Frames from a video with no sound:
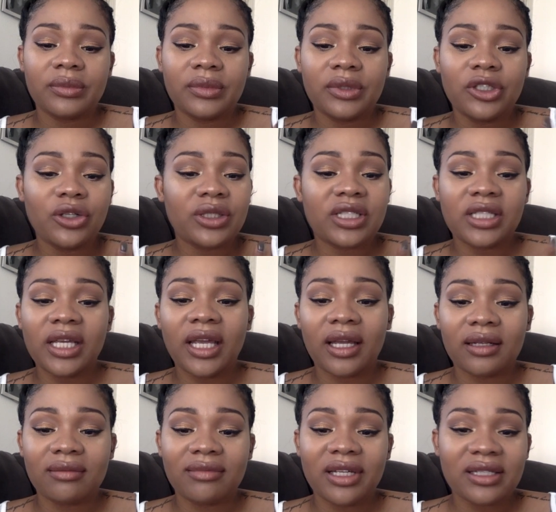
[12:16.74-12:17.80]
you see it.
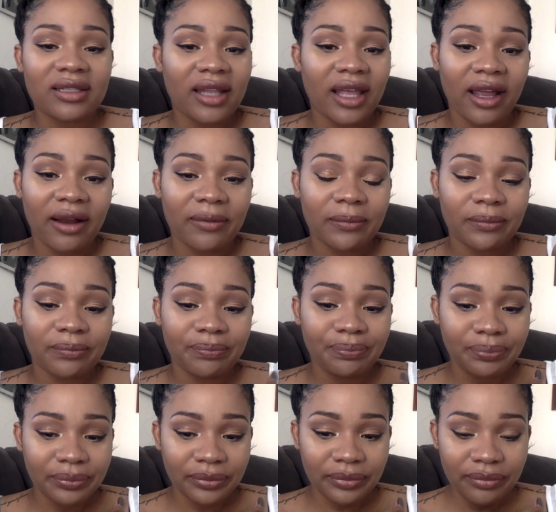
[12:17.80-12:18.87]
It's there.
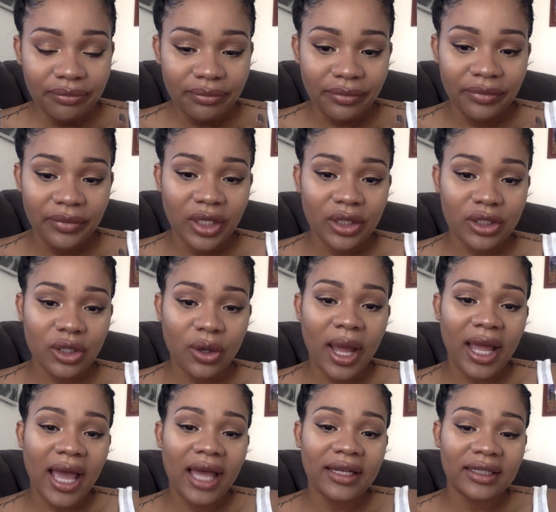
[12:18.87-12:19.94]
So
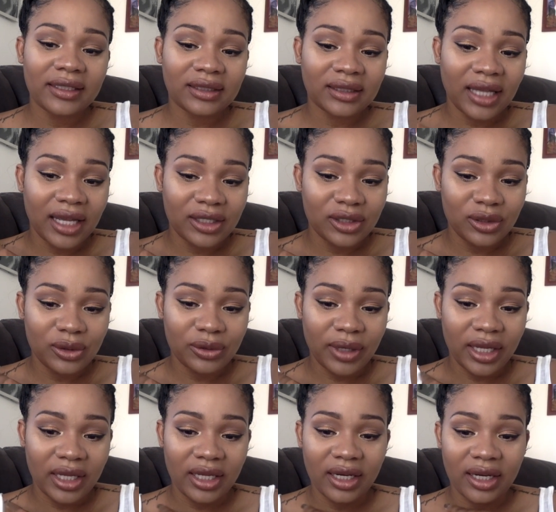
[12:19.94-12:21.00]
I got this tattoo
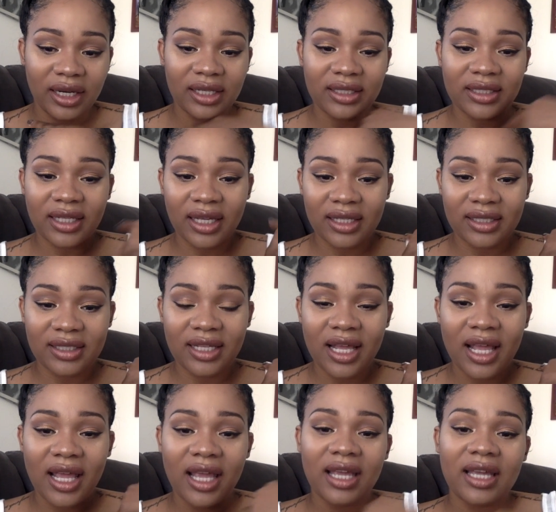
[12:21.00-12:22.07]
right here. It says,
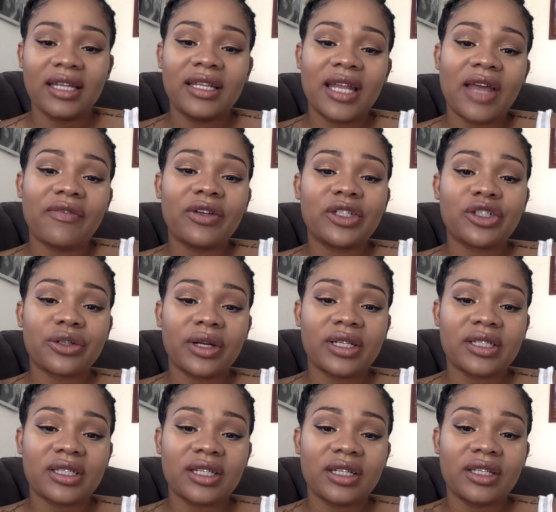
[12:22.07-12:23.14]
"Never
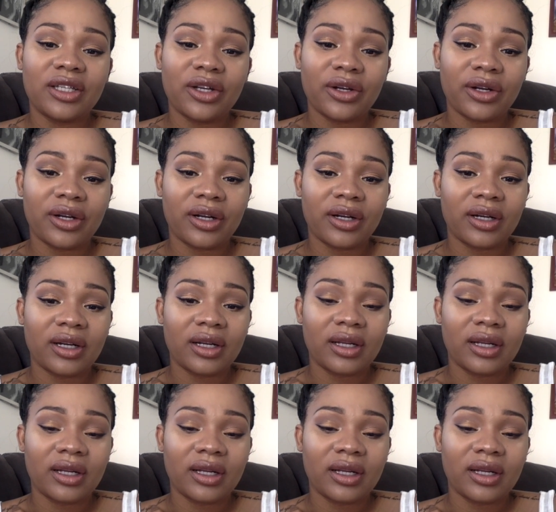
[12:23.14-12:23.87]
trust your